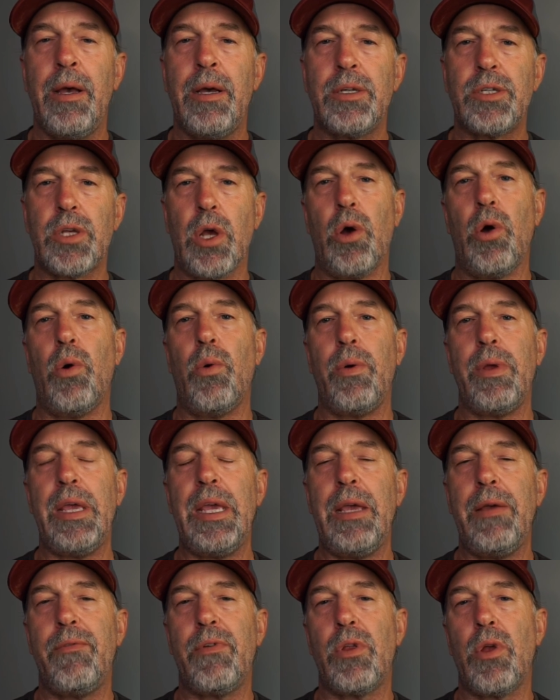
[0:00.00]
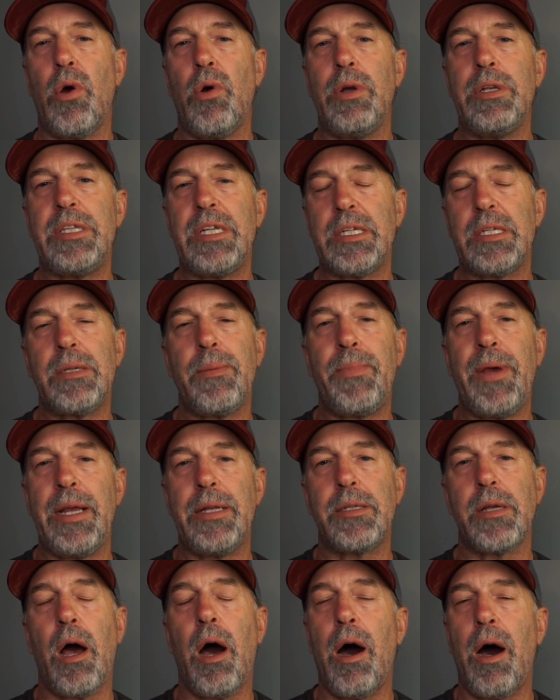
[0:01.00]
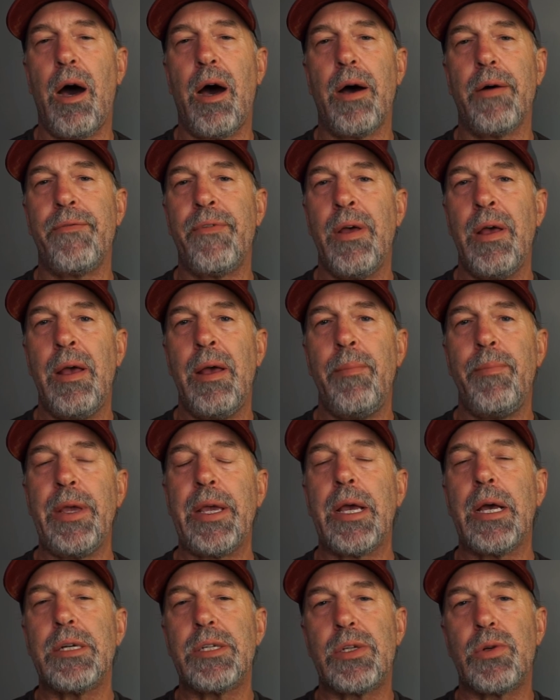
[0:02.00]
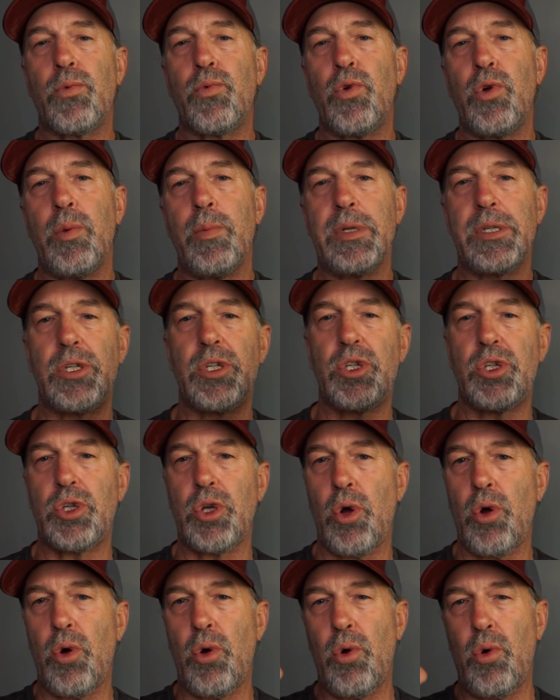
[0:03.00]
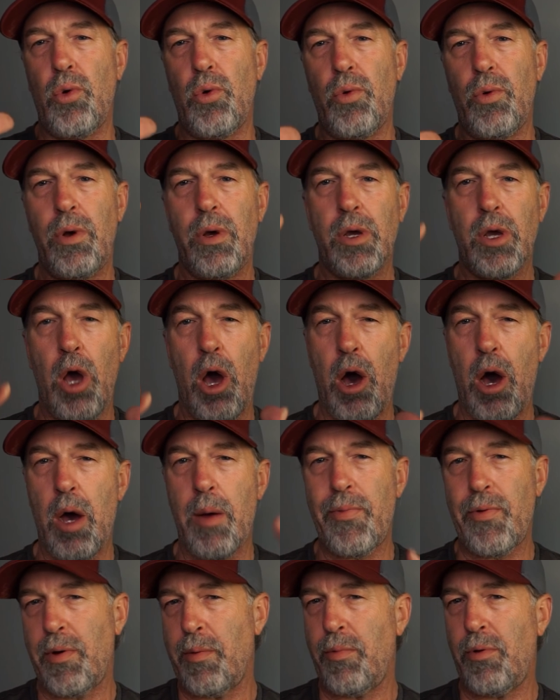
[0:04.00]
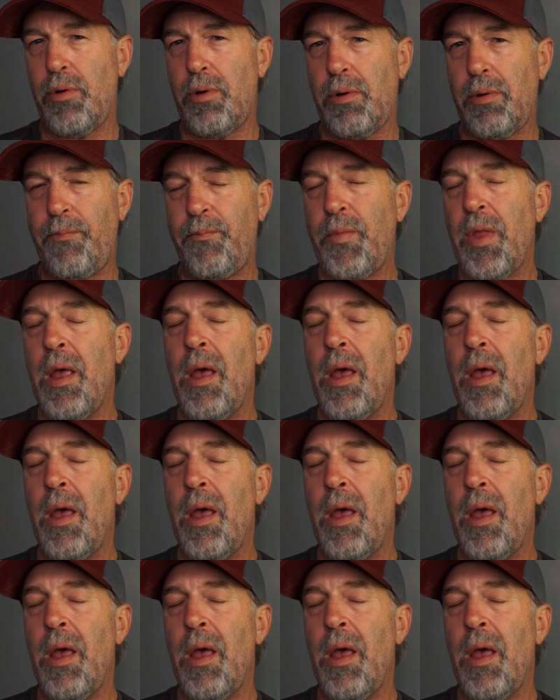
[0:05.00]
So even though it dissipates off, because the room is so comparable,